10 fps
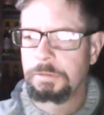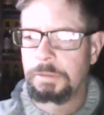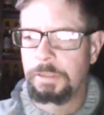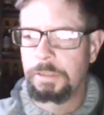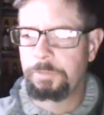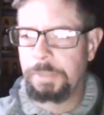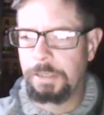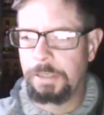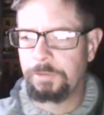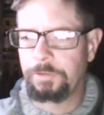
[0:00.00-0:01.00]
It's been
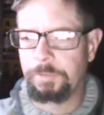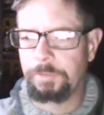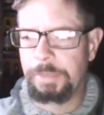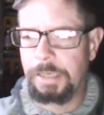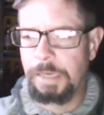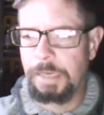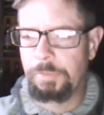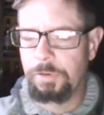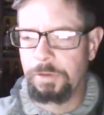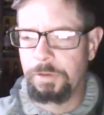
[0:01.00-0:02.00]
years since I've been in the
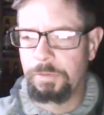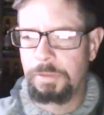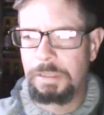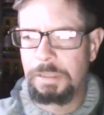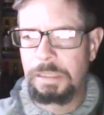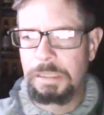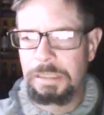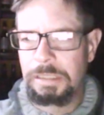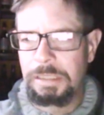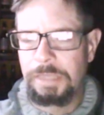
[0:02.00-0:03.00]
airport, though.
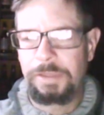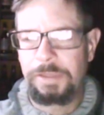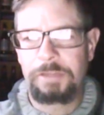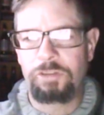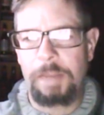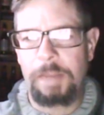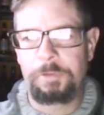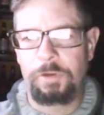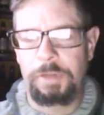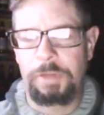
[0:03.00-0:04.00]
I think the shops
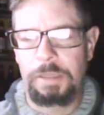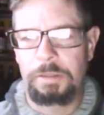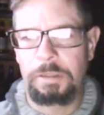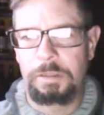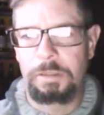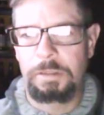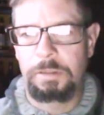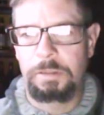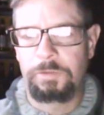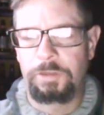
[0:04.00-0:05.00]
are on the
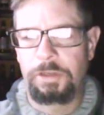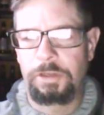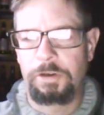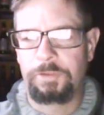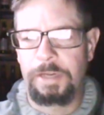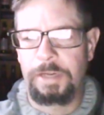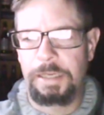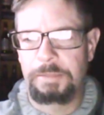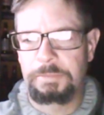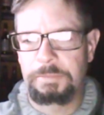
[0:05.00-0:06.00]
secure
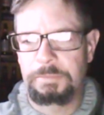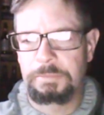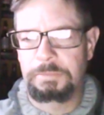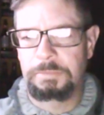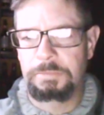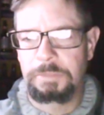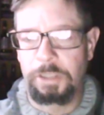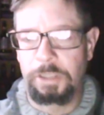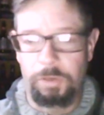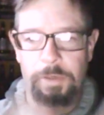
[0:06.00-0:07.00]
side.
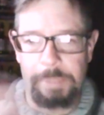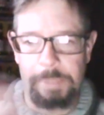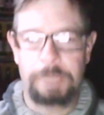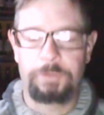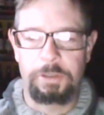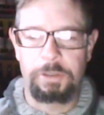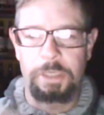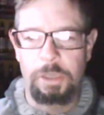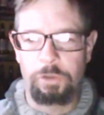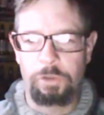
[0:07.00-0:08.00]
You know what I mean? So you
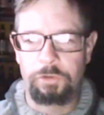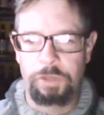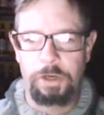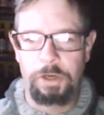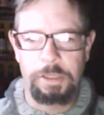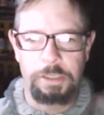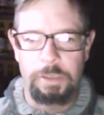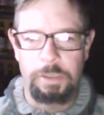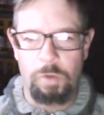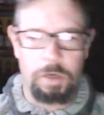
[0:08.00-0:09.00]
can go through security and then you
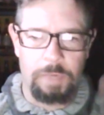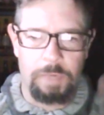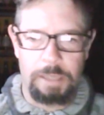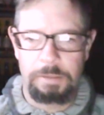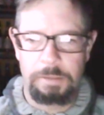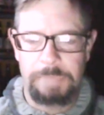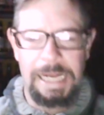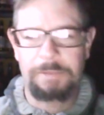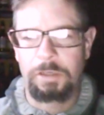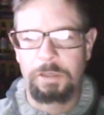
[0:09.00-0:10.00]
can walk around. But I
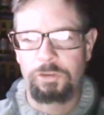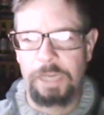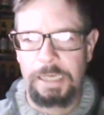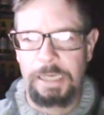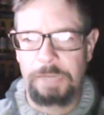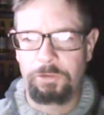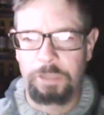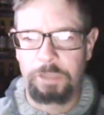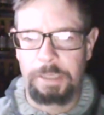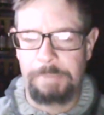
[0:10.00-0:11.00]
have to go check. I'll just
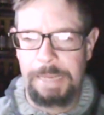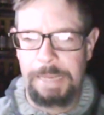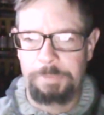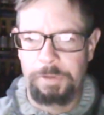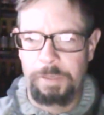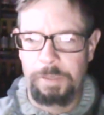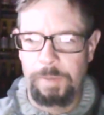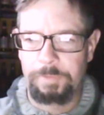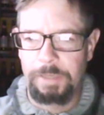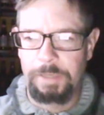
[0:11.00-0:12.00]
look at a map on their
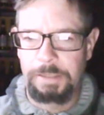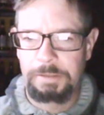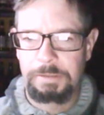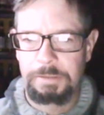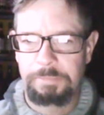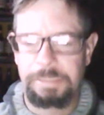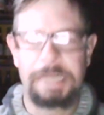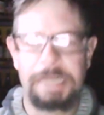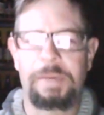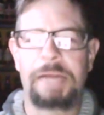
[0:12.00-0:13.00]
website. But
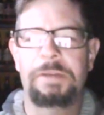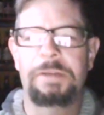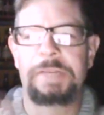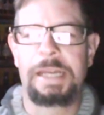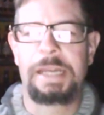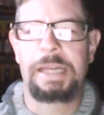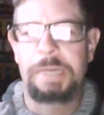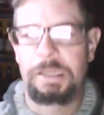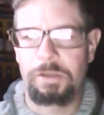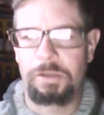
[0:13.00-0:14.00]
anyway, I don't even care. I'm not
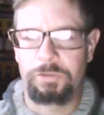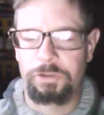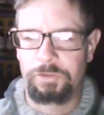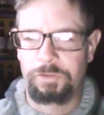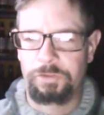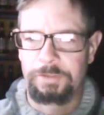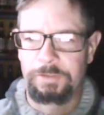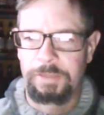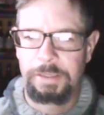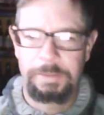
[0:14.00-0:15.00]
going to go search for this thing.